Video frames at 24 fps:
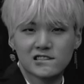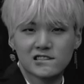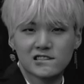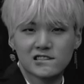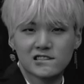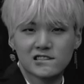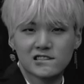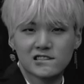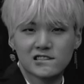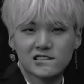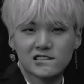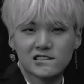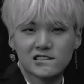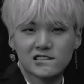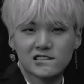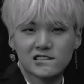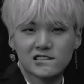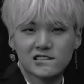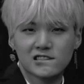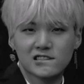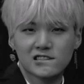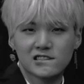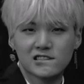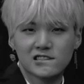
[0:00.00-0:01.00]

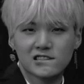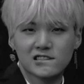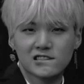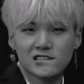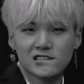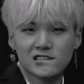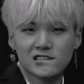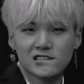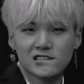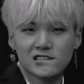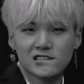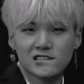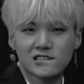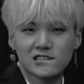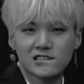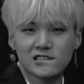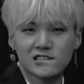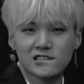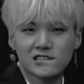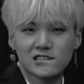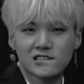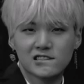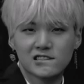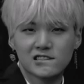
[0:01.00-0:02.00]

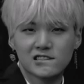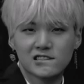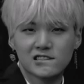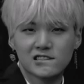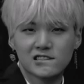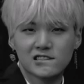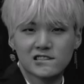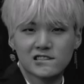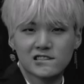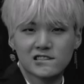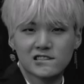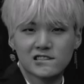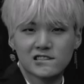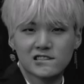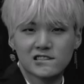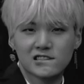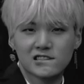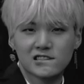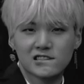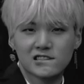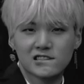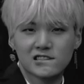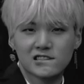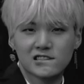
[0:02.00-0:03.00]

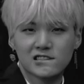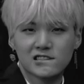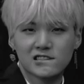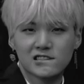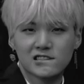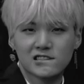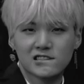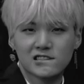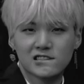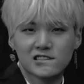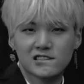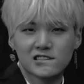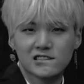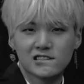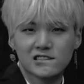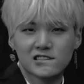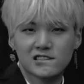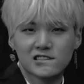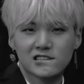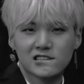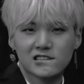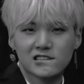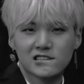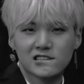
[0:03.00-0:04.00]

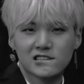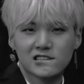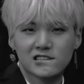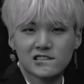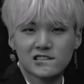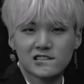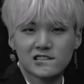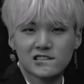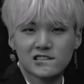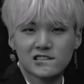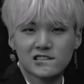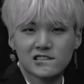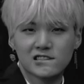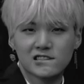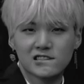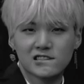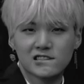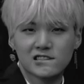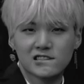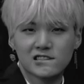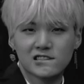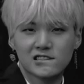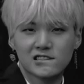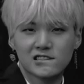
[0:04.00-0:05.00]

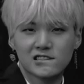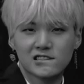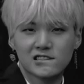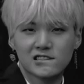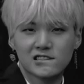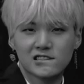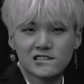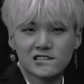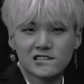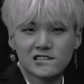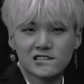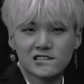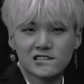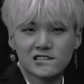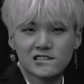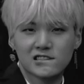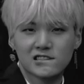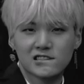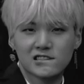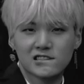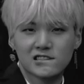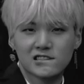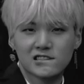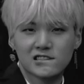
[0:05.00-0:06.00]

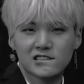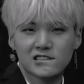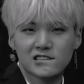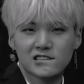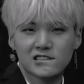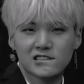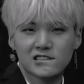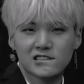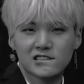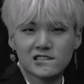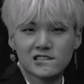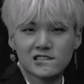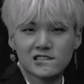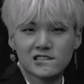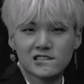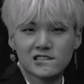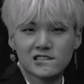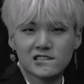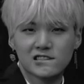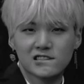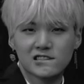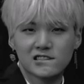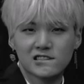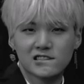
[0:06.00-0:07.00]

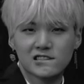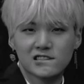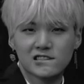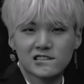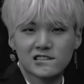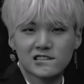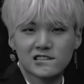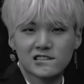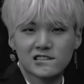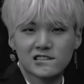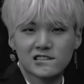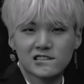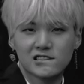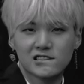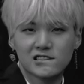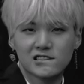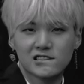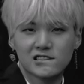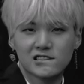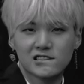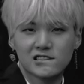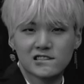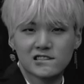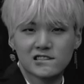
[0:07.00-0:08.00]
This is a still picture; no speech is visible.